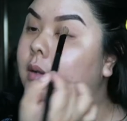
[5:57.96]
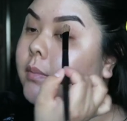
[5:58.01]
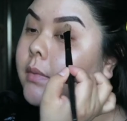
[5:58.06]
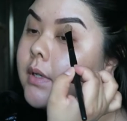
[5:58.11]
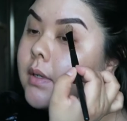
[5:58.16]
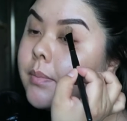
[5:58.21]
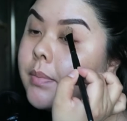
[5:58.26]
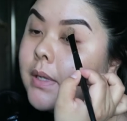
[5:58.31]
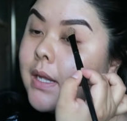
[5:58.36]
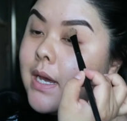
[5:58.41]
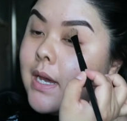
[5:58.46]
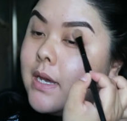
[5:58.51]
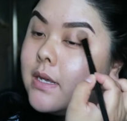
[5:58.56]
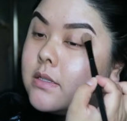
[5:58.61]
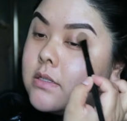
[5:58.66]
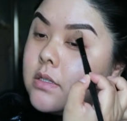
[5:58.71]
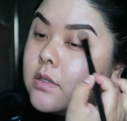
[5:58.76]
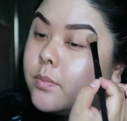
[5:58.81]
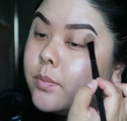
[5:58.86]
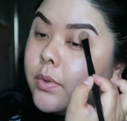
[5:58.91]
I'm gonna apply
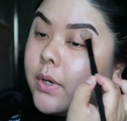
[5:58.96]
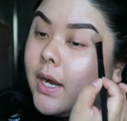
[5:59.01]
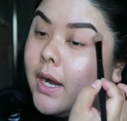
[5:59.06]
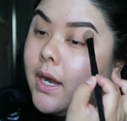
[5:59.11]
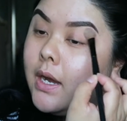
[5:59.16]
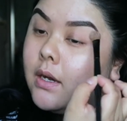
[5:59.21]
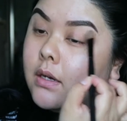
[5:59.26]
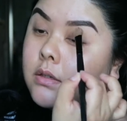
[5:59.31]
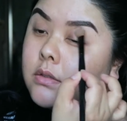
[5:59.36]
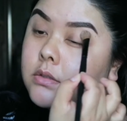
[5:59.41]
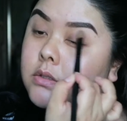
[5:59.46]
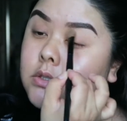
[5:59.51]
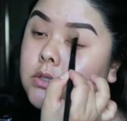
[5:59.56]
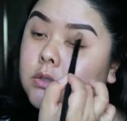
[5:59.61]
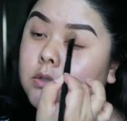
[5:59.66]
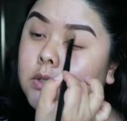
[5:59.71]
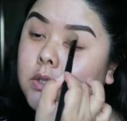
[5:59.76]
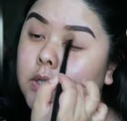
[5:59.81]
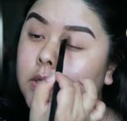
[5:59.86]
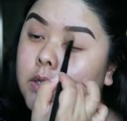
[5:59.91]
it to brow
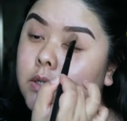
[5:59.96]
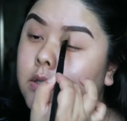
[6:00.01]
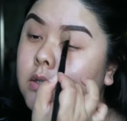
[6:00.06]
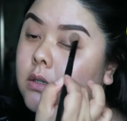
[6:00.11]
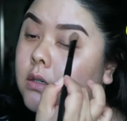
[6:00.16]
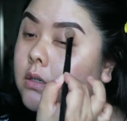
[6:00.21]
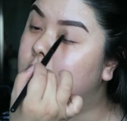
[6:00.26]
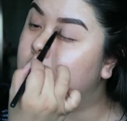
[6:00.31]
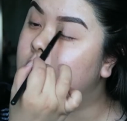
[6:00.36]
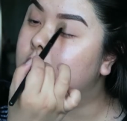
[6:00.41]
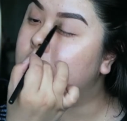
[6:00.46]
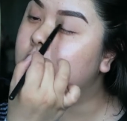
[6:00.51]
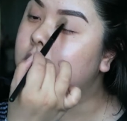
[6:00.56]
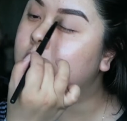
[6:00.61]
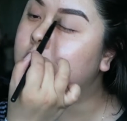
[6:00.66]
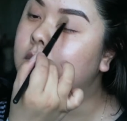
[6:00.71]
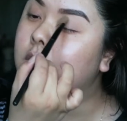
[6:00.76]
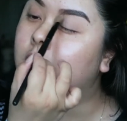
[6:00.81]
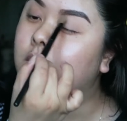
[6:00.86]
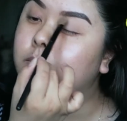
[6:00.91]
to lid. It's
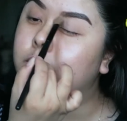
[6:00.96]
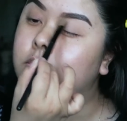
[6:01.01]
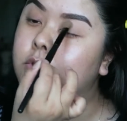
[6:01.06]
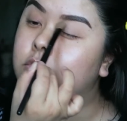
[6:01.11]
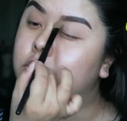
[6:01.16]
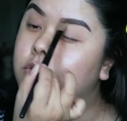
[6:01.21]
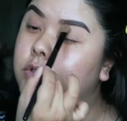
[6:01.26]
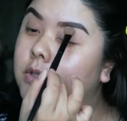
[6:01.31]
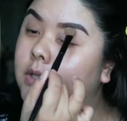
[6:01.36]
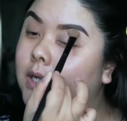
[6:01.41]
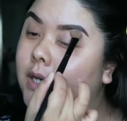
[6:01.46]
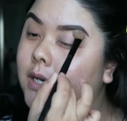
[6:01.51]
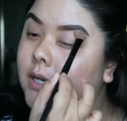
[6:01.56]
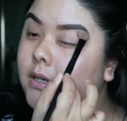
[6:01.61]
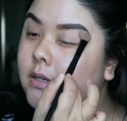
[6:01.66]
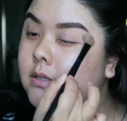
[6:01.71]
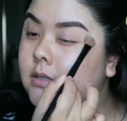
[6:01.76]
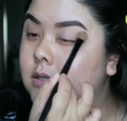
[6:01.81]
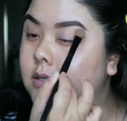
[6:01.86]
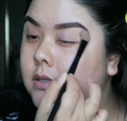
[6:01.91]
just to help
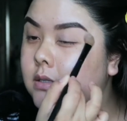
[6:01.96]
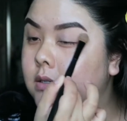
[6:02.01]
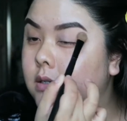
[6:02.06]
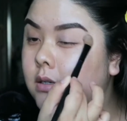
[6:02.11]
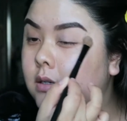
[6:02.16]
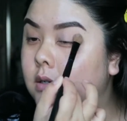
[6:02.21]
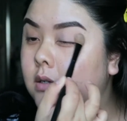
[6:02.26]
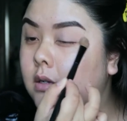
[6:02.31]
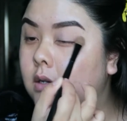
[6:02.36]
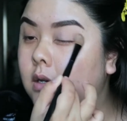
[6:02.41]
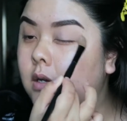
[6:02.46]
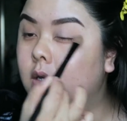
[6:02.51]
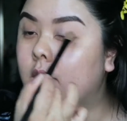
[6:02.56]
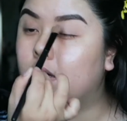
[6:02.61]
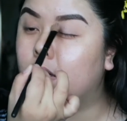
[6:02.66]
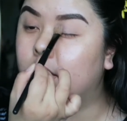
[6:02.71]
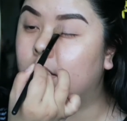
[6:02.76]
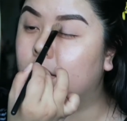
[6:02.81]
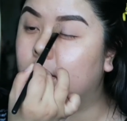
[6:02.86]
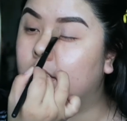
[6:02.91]
neutralize
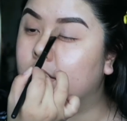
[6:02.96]
and